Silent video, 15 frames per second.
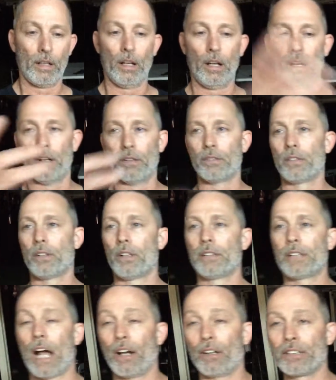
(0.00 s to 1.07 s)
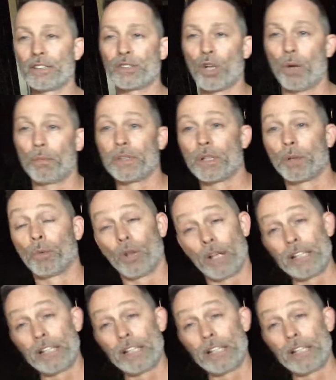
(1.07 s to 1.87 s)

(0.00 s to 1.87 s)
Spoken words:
Oh, Tyler just taught me something. On